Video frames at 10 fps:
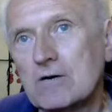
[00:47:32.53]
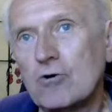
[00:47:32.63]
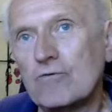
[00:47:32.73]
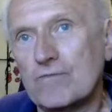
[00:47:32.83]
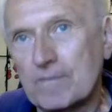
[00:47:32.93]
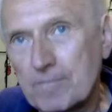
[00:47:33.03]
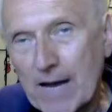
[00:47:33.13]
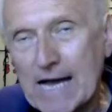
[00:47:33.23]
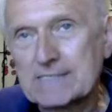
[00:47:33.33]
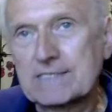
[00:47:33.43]
of
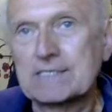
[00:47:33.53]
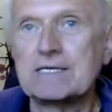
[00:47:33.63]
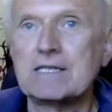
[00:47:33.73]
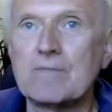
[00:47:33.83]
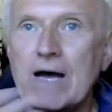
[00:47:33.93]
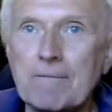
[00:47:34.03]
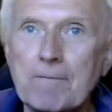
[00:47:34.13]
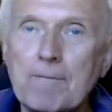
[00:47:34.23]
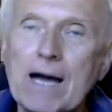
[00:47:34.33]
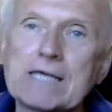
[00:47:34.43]
past cinema,
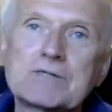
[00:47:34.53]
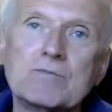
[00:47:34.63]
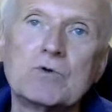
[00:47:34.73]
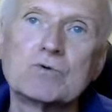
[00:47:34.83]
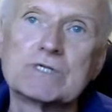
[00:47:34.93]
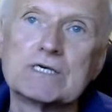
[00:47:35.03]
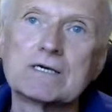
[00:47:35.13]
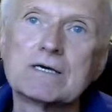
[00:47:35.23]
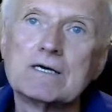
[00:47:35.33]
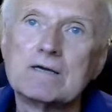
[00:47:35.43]
past
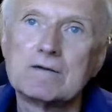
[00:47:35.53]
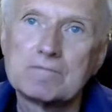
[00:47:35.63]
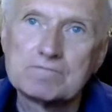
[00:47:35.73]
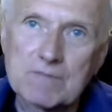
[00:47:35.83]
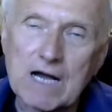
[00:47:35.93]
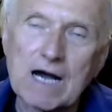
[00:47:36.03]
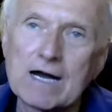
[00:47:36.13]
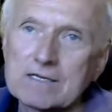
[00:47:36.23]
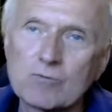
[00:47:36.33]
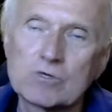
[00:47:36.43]
music,
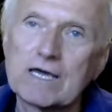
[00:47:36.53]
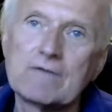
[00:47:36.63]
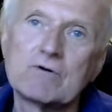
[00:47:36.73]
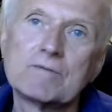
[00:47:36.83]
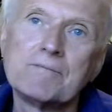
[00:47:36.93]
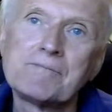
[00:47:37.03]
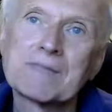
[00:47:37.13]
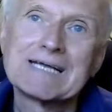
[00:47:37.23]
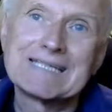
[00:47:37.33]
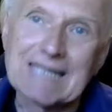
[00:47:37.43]
art, whatever.
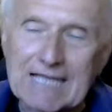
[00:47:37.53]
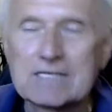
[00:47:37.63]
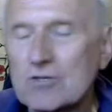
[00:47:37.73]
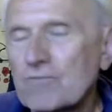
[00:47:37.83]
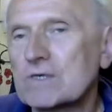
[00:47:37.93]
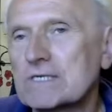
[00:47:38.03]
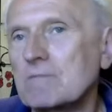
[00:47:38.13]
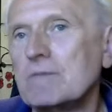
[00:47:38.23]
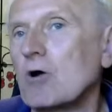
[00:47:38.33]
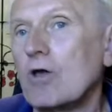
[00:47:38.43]
Then the difference
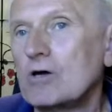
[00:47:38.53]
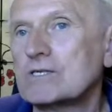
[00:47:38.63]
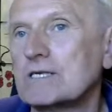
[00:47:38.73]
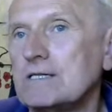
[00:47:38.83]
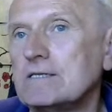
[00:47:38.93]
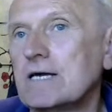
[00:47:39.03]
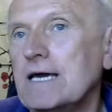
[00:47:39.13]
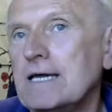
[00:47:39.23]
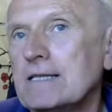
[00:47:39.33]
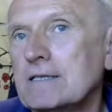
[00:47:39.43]
can be colossal.
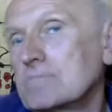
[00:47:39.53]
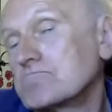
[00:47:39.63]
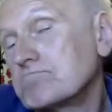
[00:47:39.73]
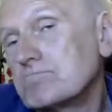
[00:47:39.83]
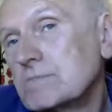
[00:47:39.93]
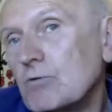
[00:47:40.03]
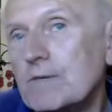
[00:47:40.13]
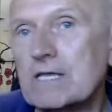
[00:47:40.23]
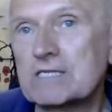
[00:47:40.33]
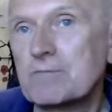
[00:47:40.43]
And to
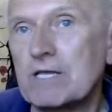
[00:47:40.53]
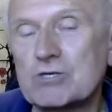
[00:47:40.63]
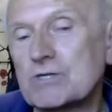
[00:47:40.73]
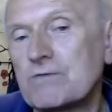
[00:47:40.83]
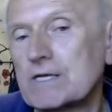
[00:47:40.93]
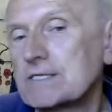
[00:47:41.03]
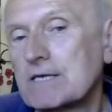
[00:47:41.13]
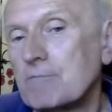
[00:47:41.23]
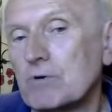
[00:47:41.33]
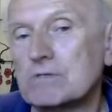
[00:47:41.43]
me, the explanation is very
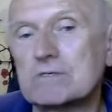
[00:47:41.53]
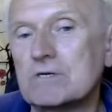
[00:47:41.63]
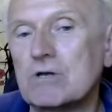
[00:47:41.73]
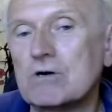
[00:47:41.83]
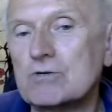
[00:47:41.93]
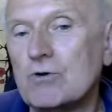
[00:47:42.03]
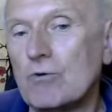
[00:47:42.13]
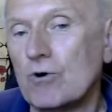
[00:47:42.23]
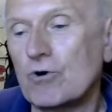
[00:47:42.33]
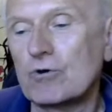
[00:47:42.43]
simple. You know,
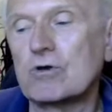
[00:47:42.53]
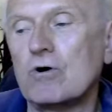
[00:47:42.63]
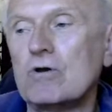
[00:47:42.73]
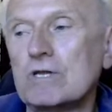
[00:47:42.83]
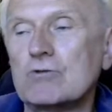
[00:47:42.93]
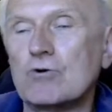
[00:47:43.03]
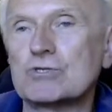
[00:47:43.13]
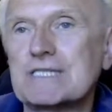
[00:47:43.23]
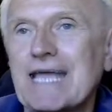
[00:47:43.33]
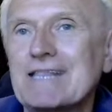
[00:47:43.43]
you heard only
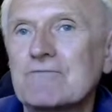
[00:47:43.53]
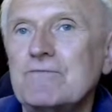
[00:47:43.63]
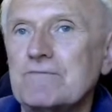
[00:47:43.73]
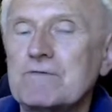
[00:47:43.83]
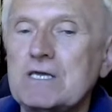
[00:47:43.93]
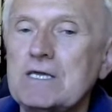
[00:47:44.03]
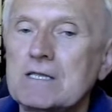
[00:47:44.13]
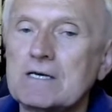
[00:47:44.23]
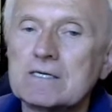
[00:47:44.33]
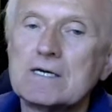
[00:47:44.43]
those 10,
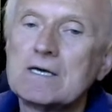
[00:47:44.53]
15